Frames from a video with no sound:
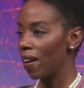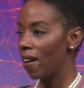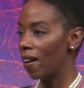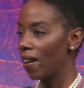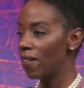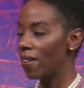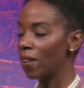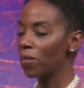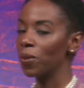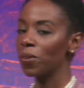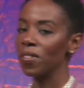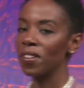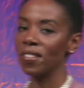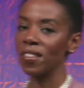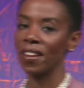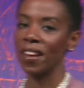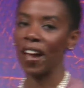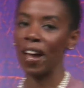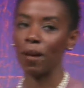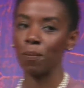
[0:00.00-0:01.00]
Another thing
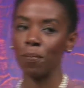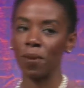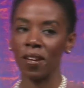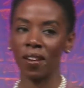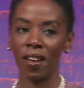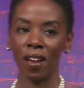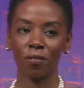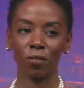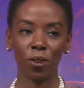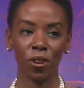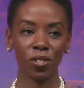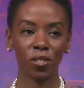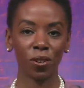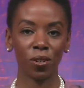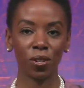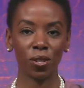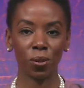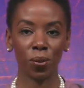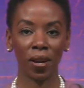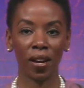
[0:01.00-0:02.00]
that happened after I
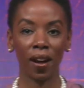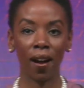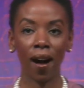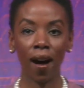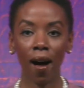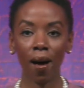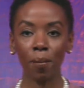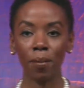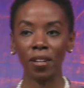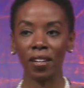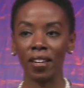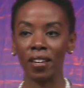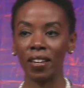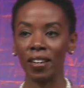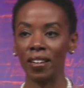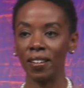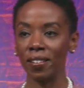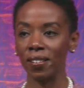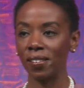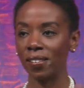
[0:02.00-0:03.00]
started doing comedy
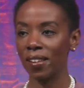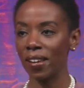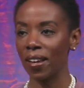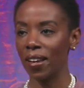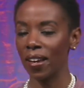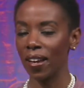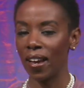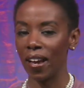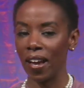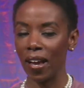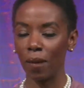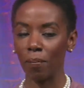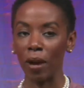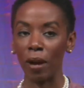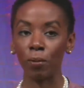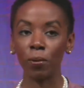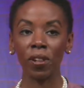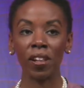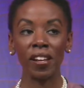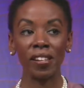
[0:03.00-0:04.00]
is I
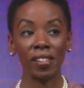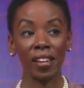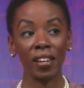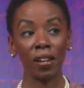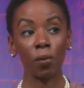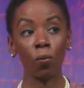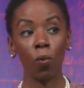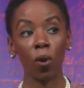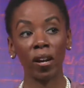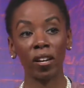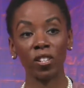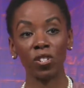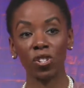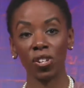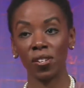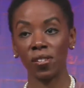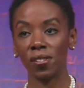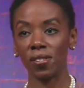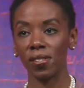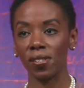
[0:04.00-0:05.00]
realized I didn't want to
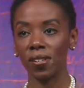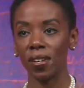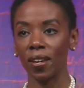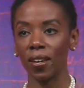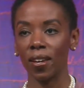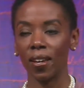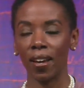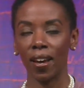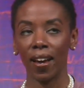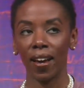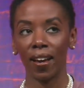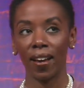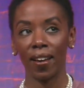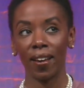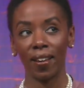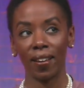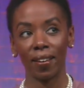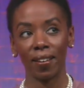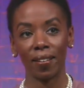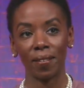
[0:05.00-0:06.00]
just
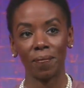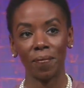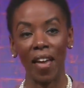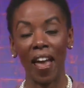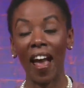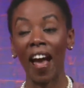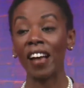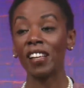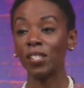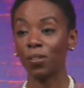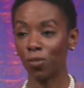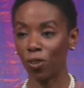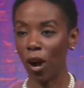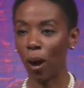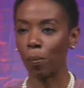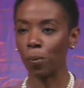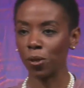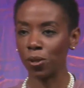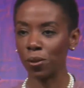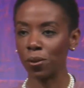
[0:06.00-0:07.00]
ask for
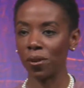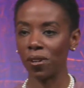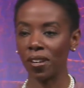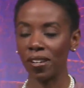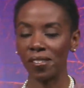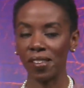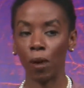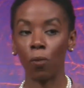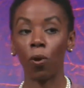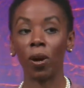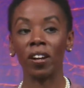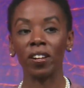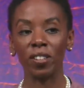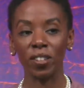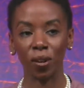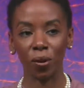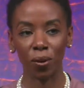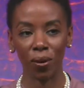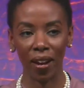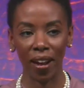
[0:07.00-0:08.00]
opportunities, I wanted to
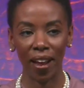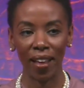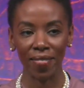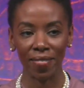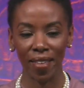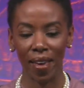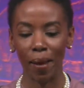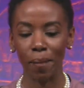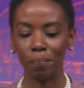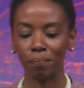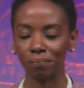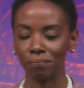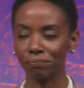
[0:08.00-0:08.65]
create them.